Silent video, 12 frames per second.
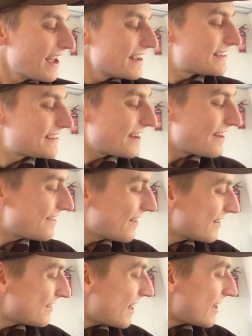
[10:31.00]
So
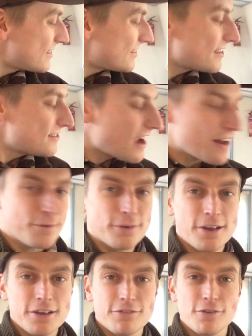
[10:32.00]
that's the
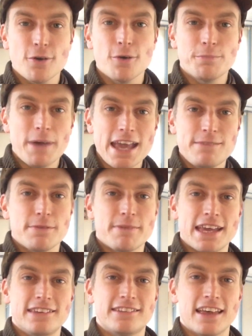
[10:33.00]
general overall
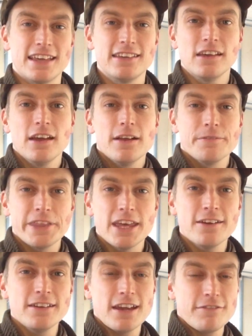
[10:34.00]
paper-based thing.
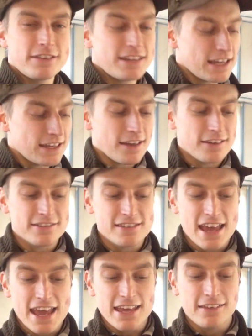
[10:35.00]
The only other thing I'll
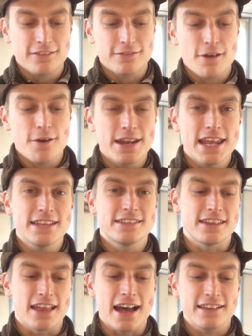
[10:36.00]
say throwing
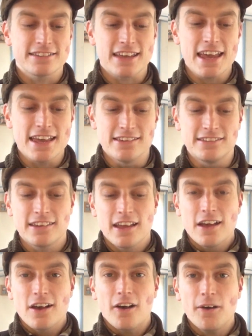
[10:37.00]
into that is,
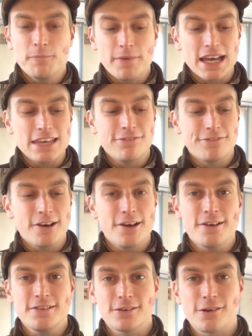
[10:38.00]
on my
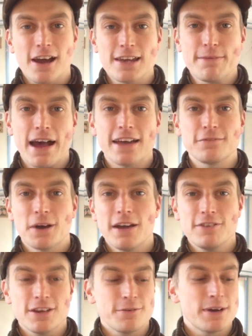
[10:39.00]
phone or iPad,
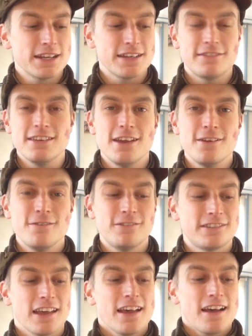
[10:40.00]
whatever you want to
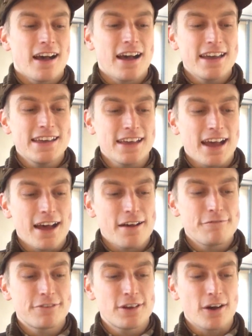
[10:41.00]
use, I
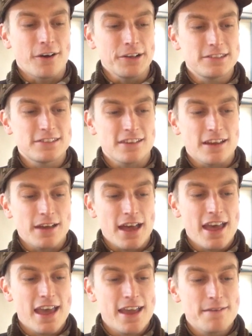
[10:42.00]
have got
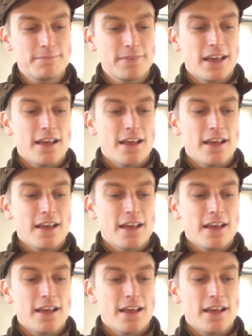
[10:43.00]
the